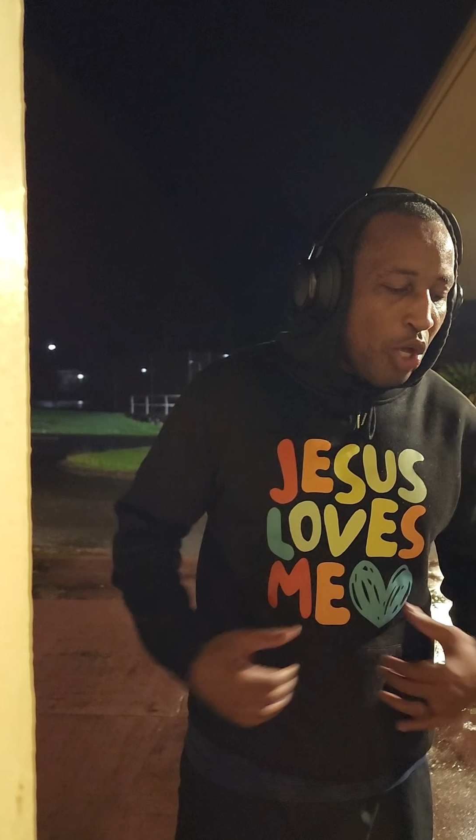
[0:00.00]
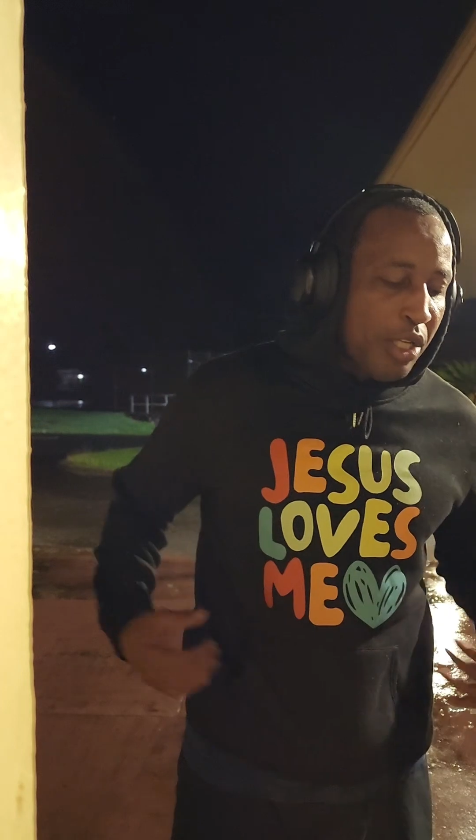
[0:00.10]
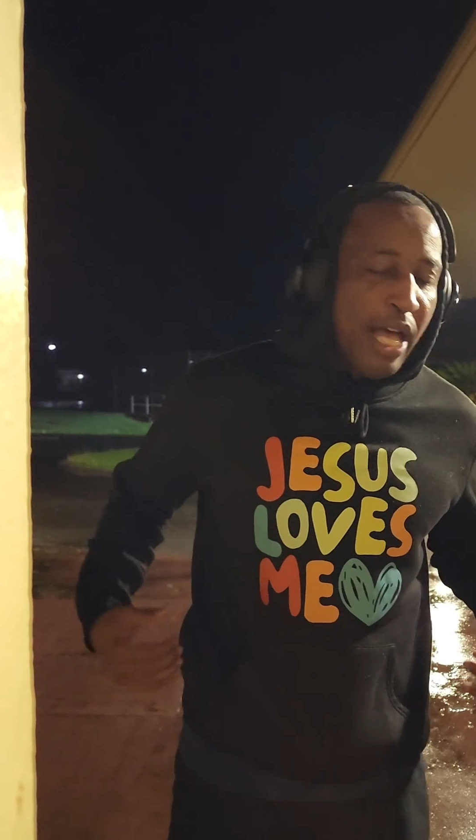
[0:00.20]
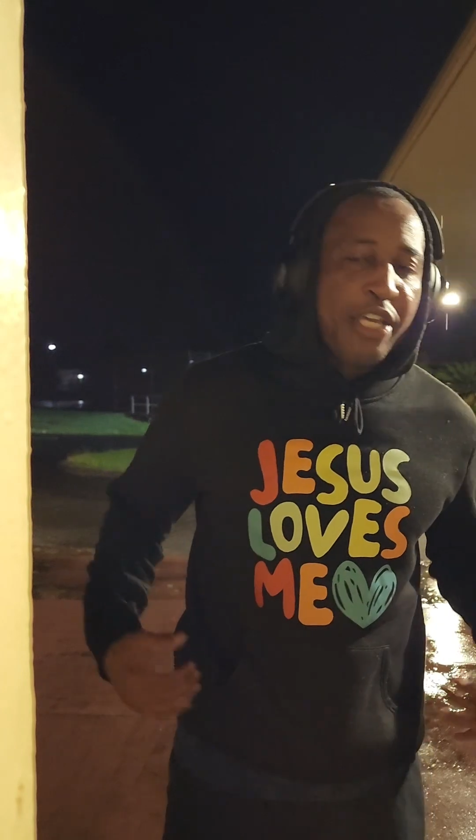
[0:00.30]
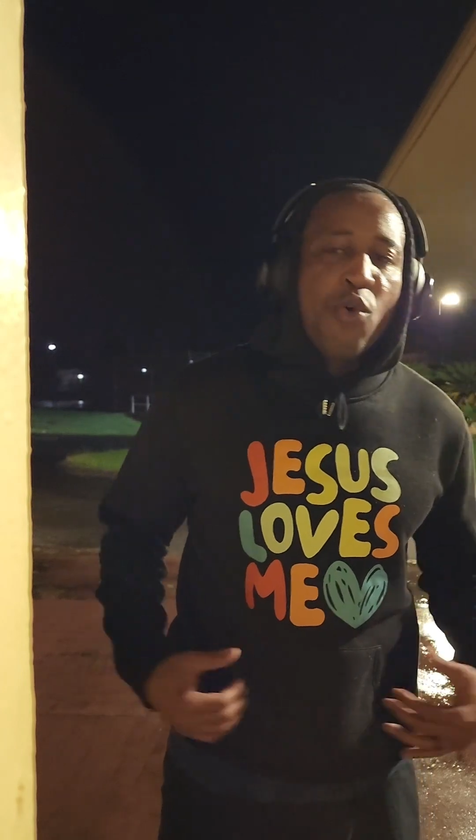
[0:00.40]

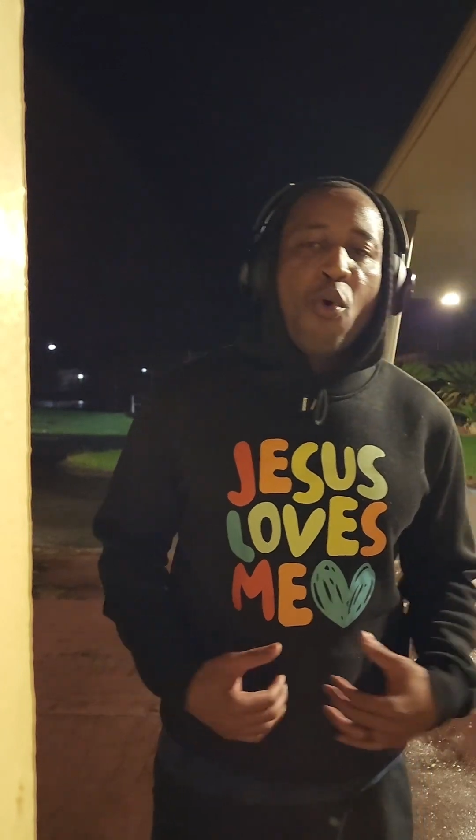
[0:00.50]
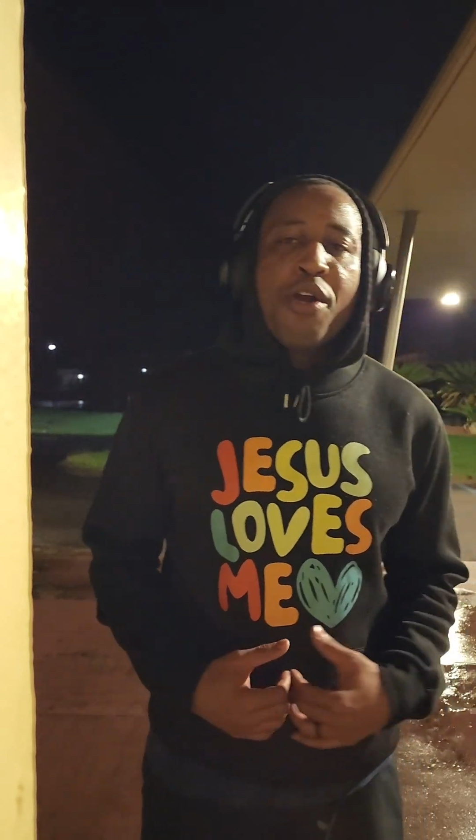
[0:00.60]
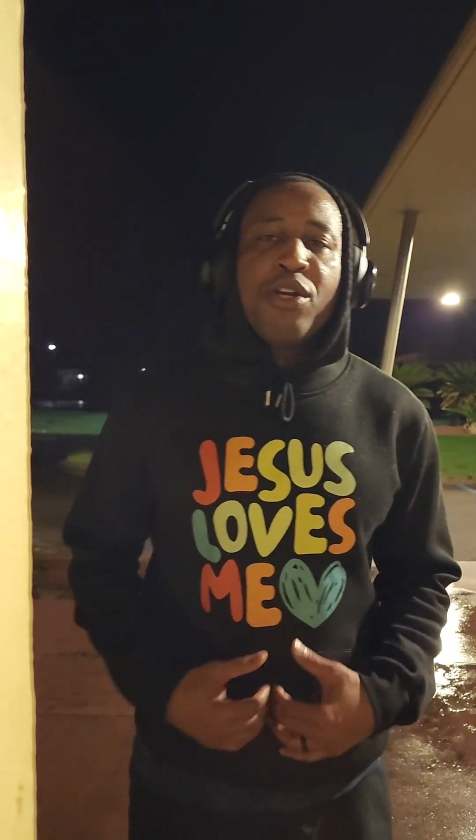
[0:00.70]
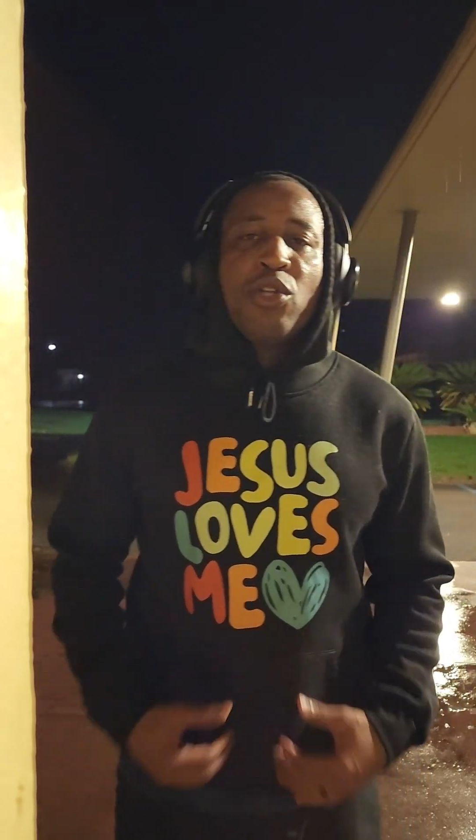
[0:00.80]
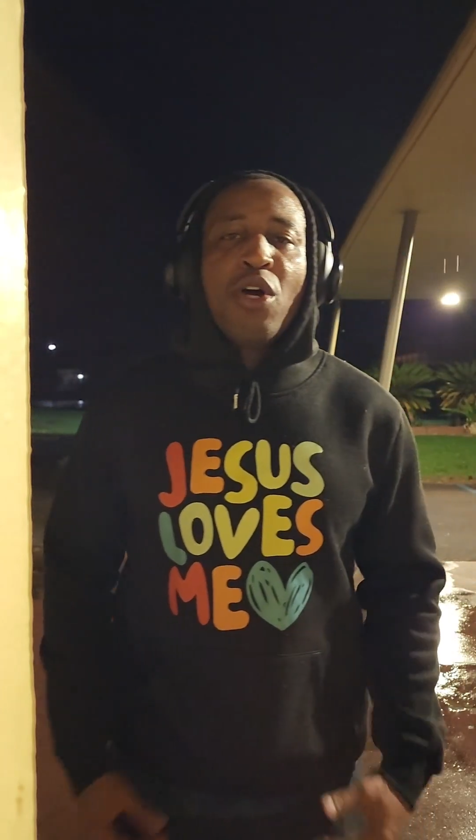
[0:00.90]
look like you
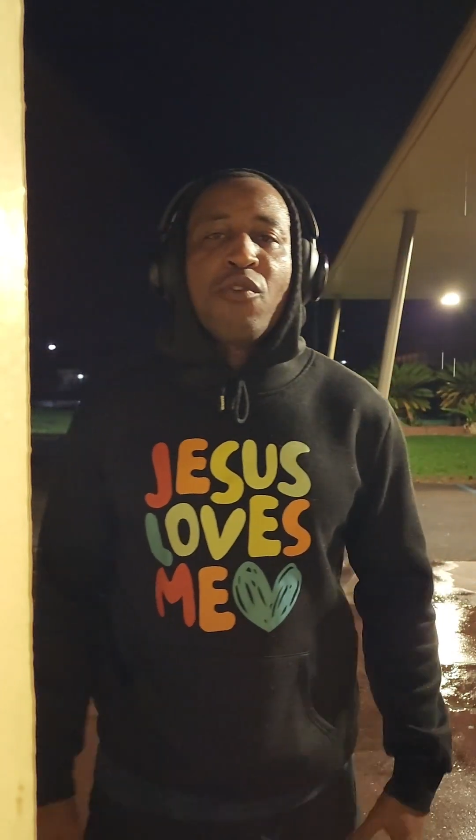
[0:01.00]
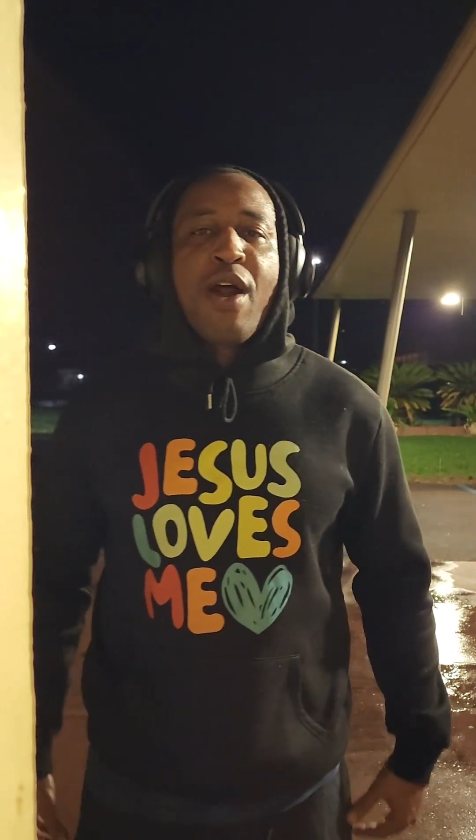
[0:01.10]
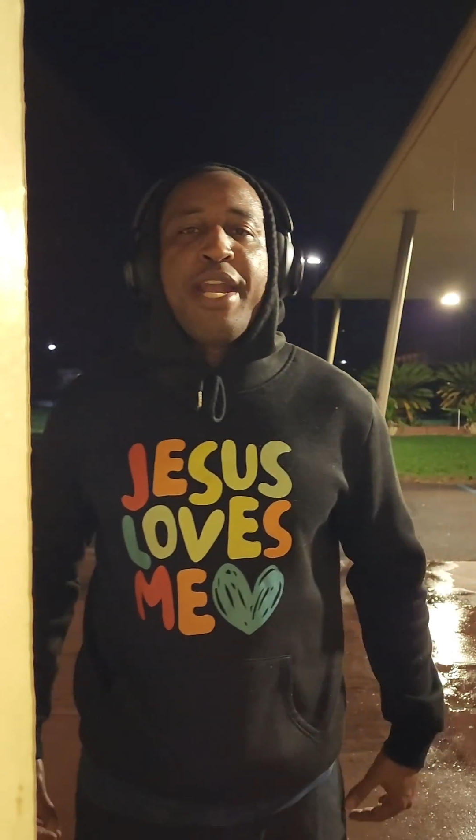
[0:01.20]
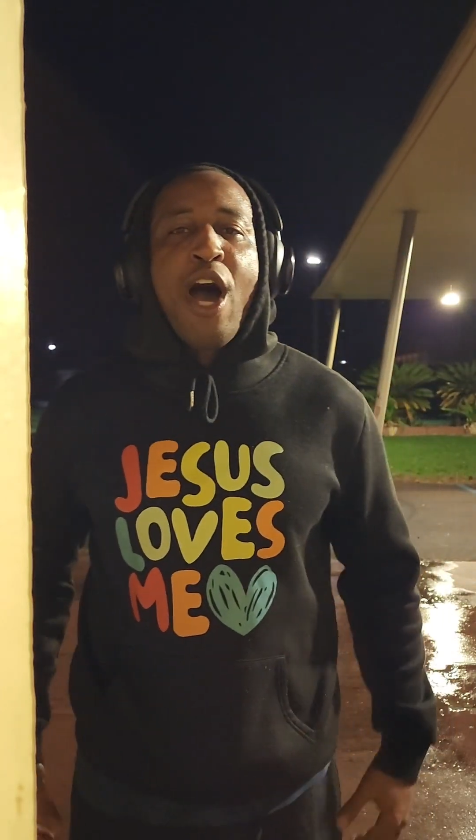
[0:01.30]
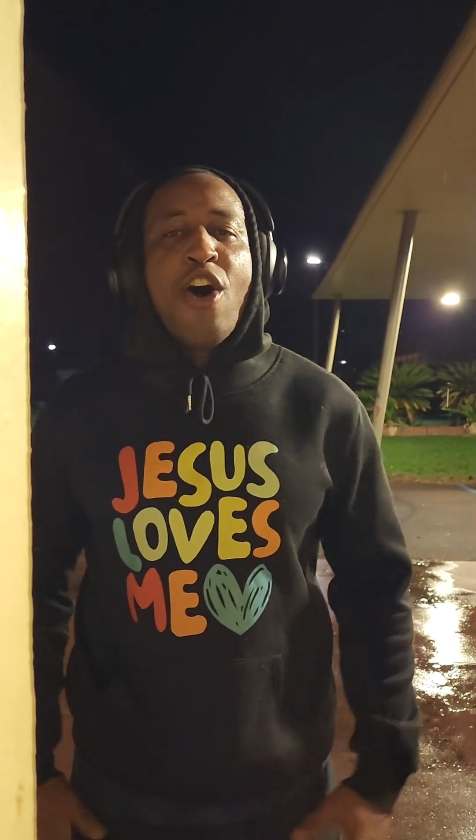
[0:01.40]
want it to look
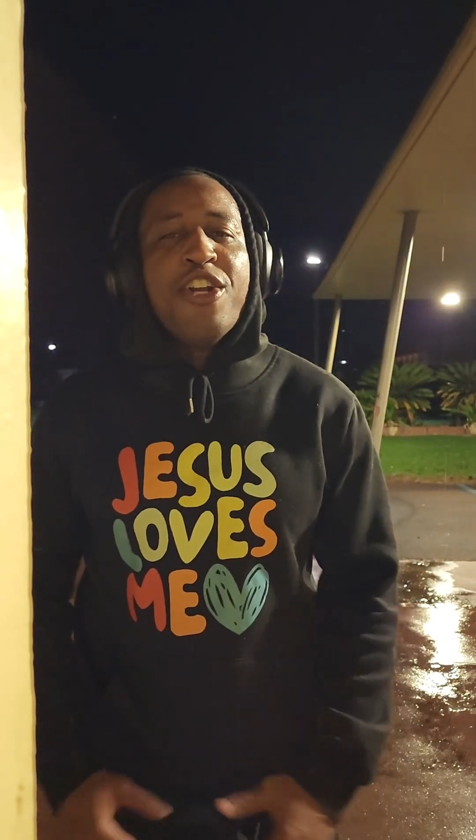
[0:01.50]
right now.